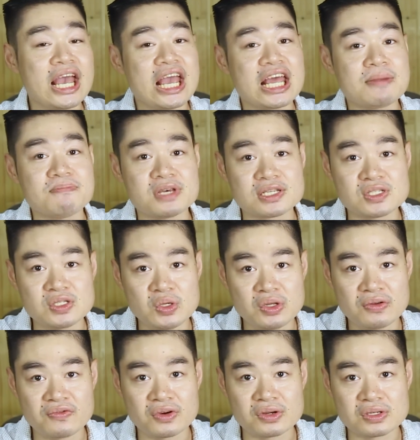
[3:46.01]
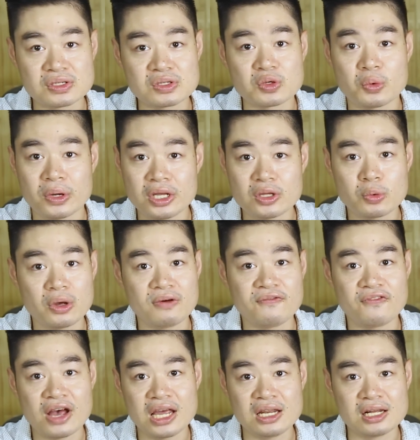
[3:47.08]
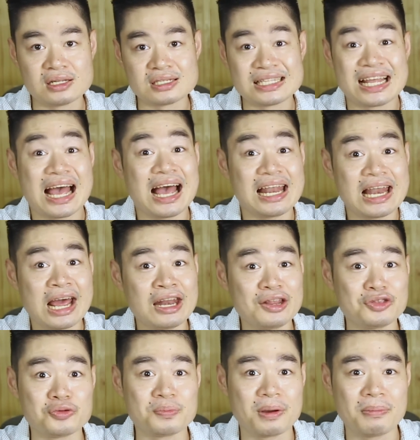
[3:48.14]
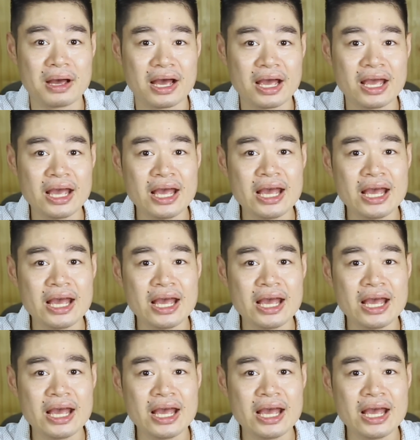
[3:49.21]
in Miss Universe 2012 finals. Naalala nyo pa ba?